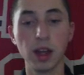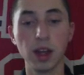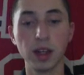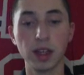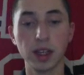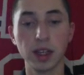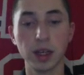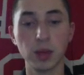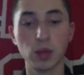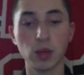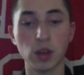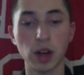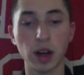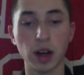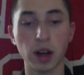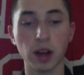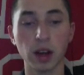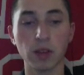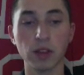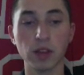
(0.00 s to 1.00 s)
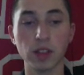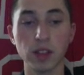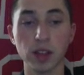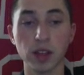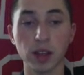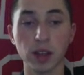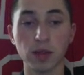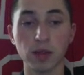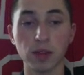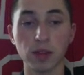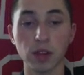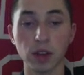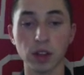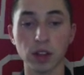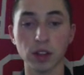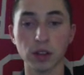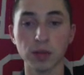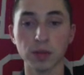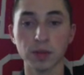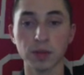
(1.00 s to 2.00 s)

to keep track of the second flush.